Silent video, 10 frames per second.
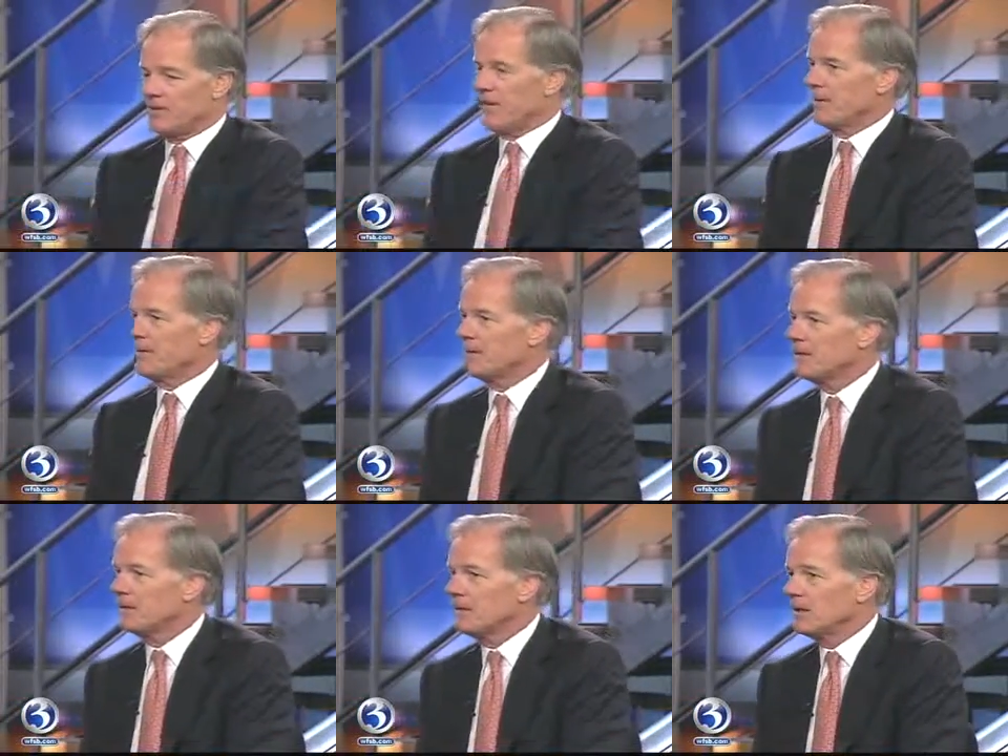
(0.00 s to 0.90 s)

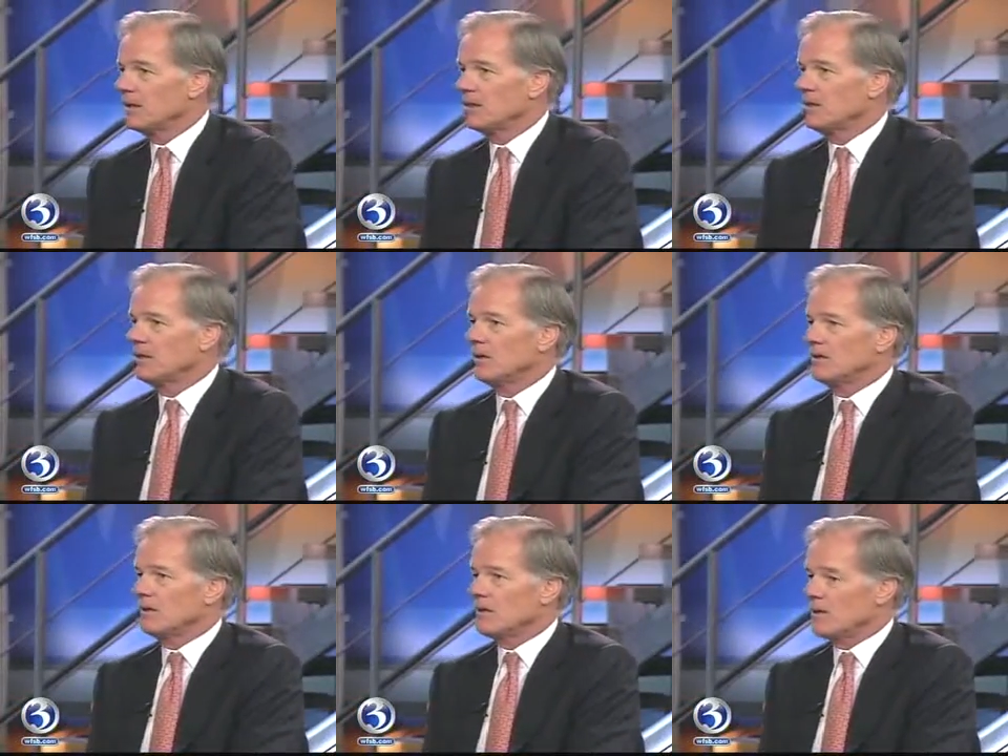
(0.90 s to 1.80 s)
phenomenon,
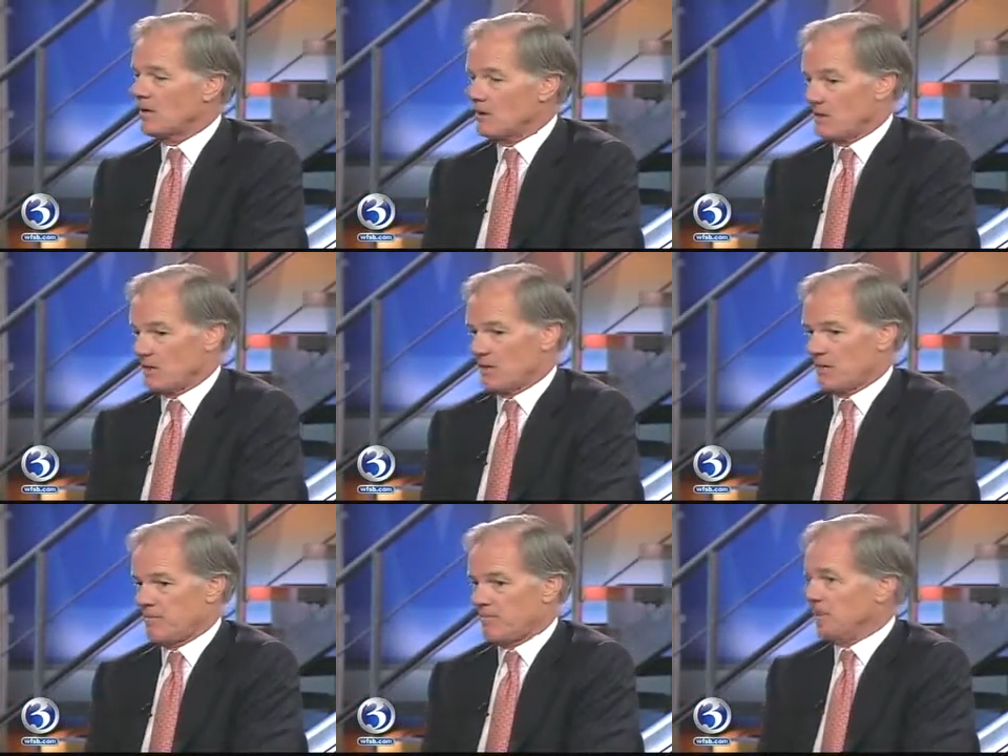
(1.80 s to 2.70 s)
and he has
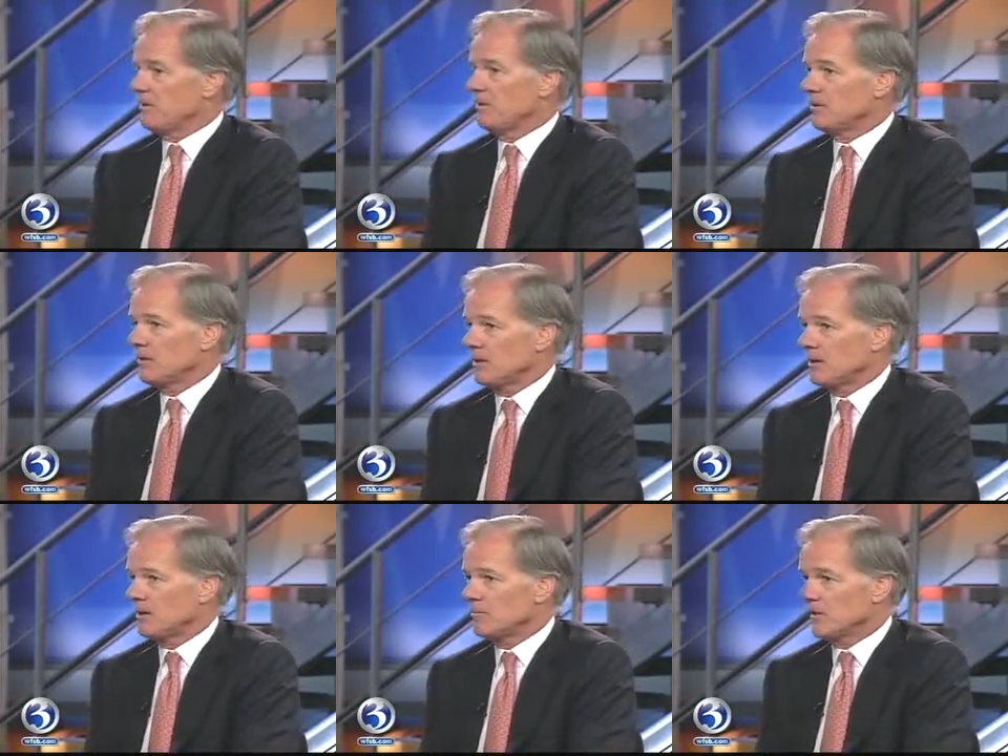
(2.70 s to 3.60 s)
not been in
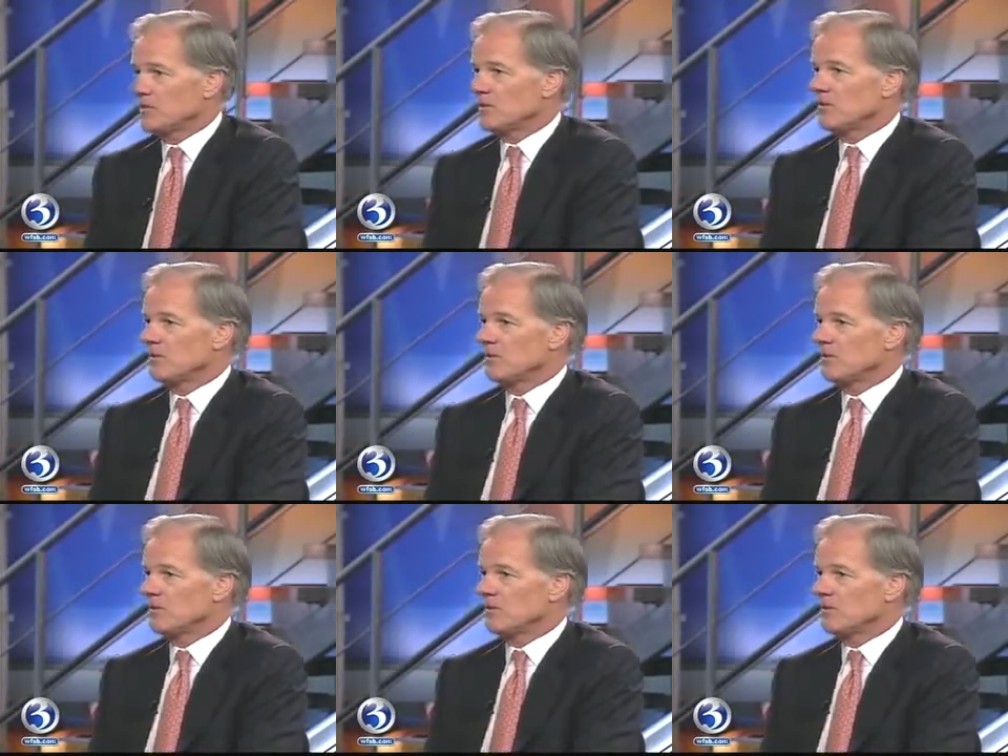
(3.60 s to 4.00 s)
Connecticut much.